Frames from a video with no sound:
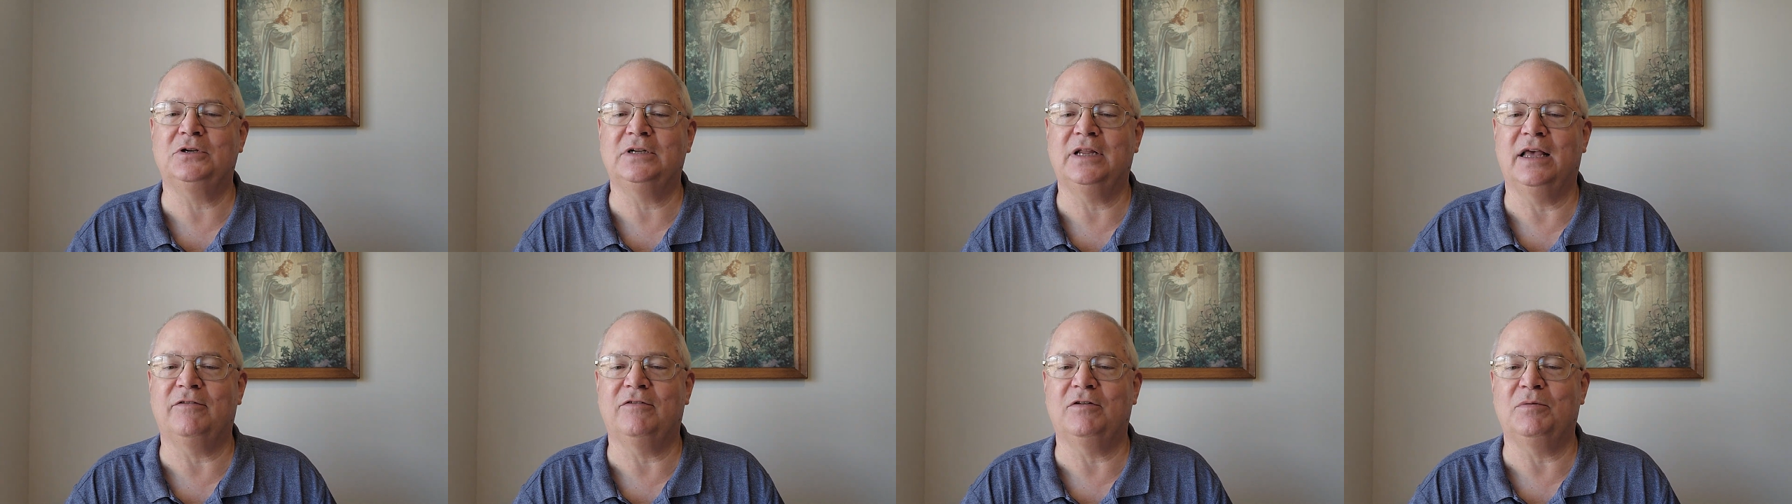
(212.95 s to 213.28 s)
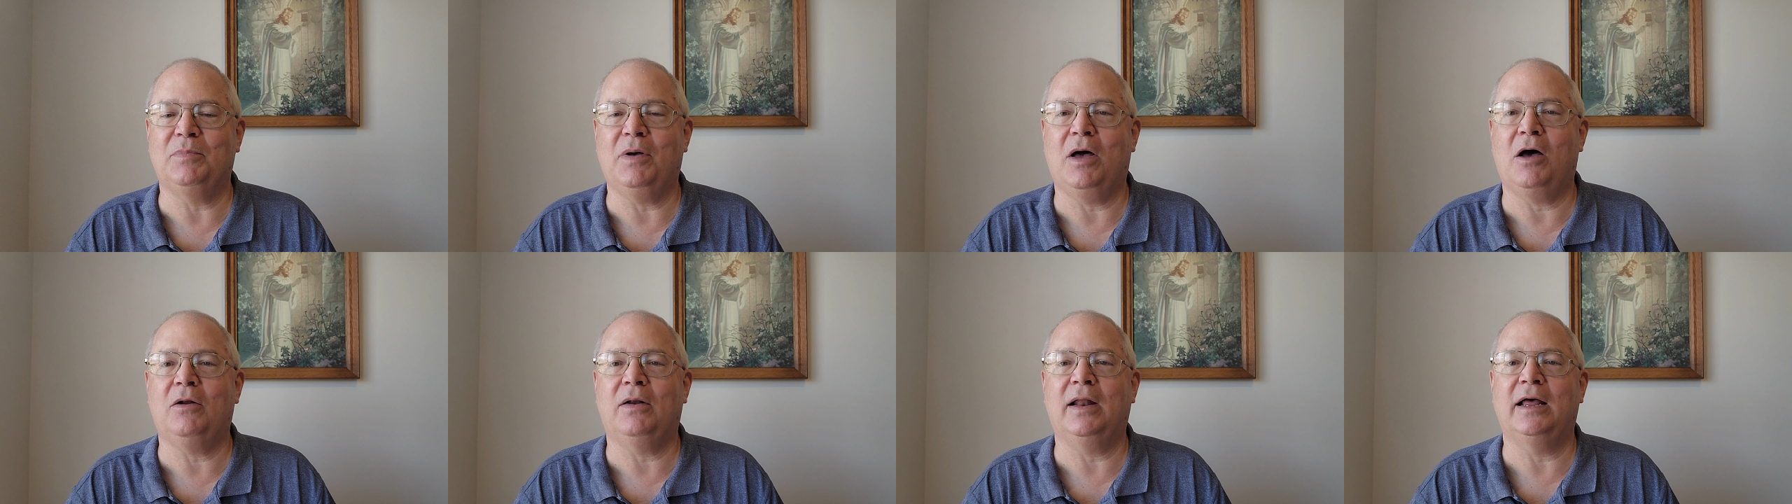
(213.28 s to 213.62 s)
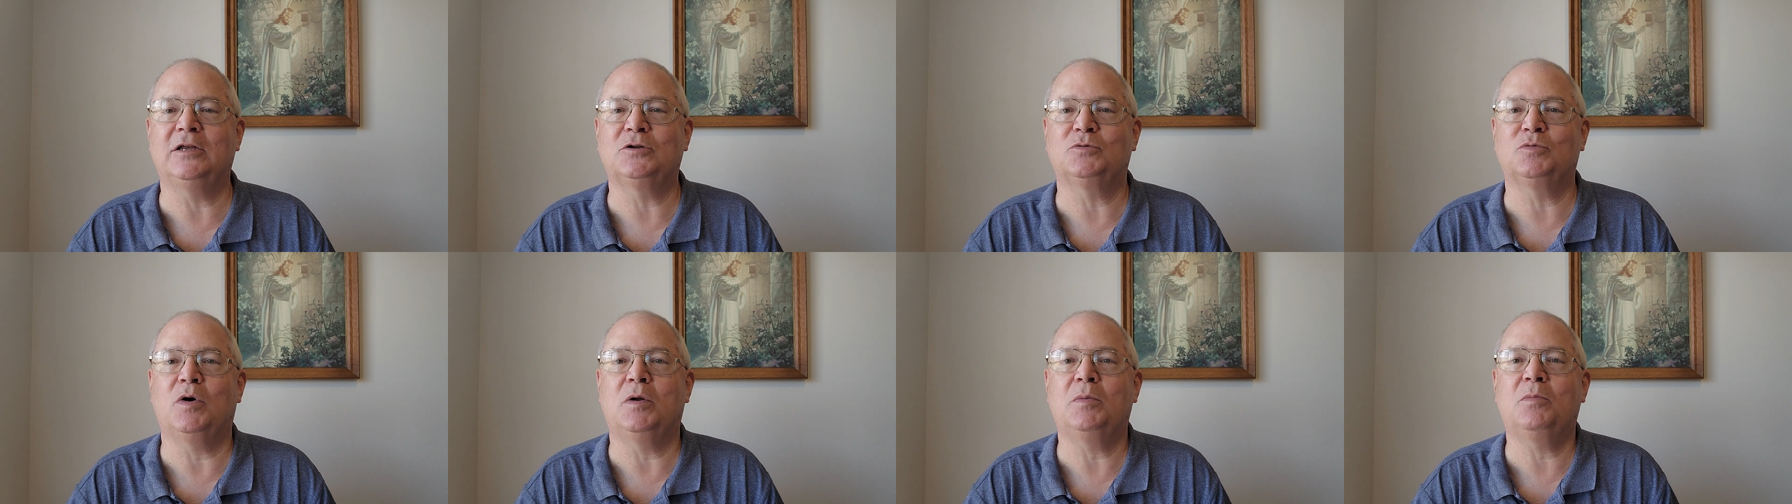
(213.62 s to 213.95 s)
7, Paul
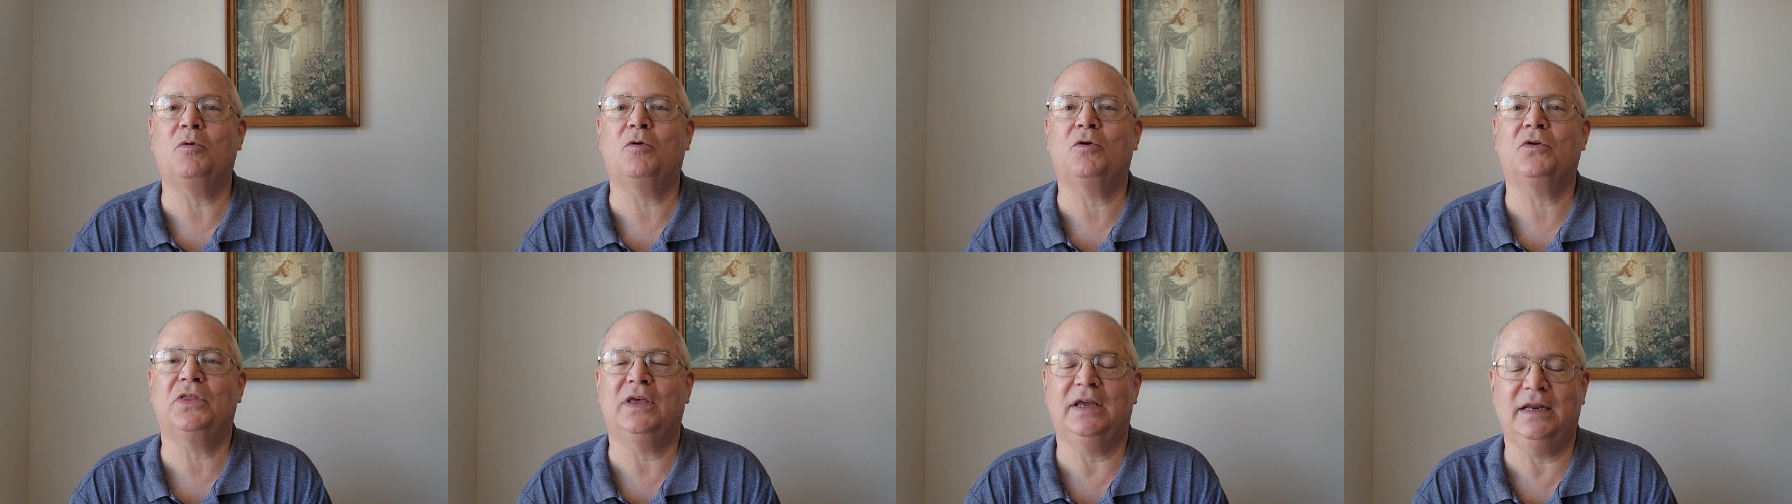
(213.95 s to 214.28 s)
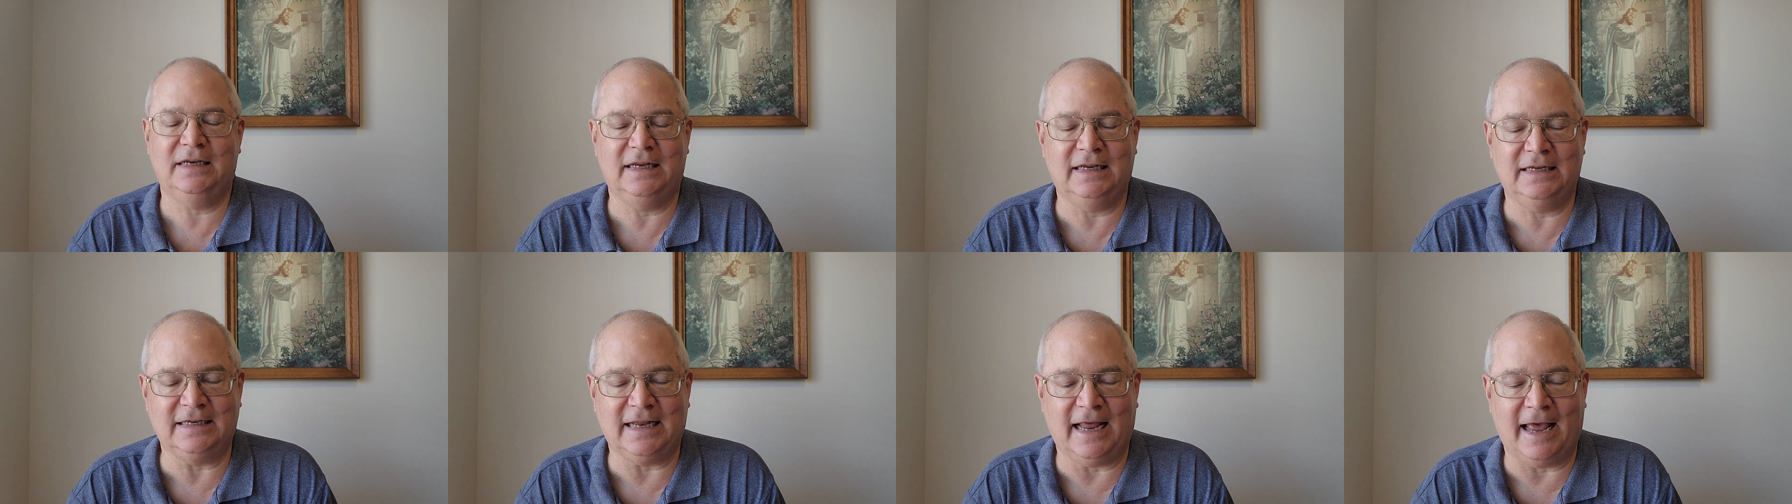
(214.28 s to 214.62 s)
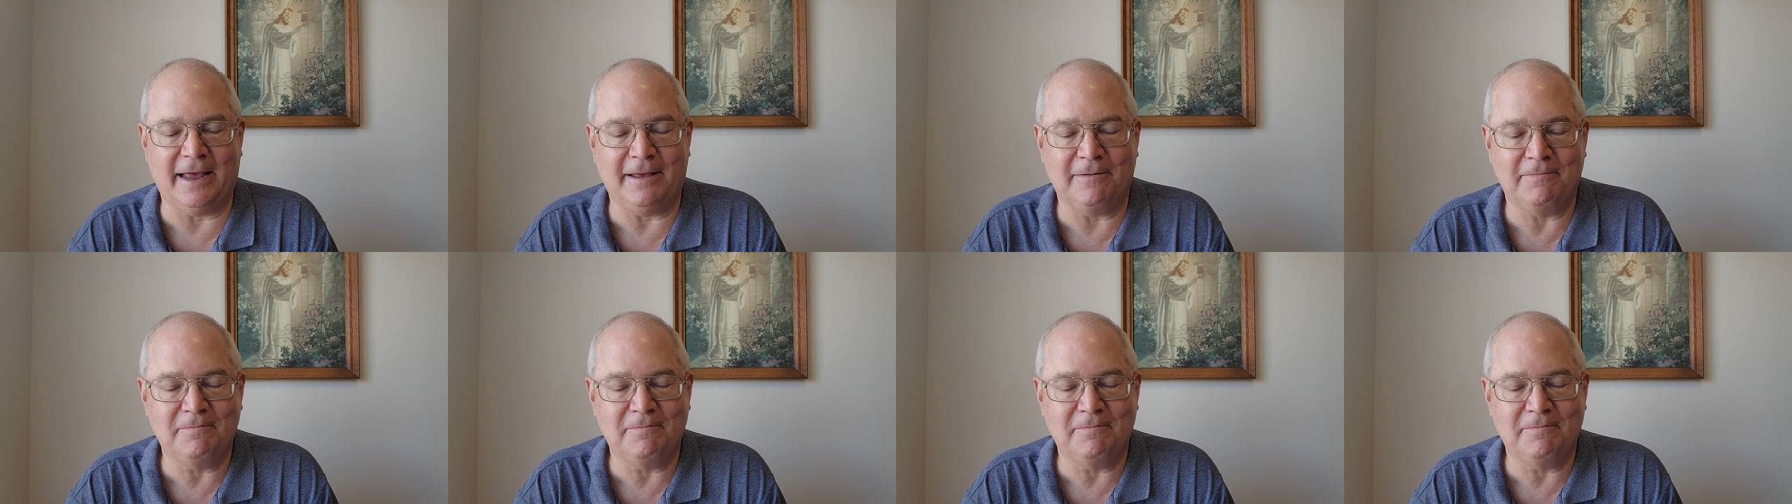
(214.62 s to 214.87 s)
has one more thing to say.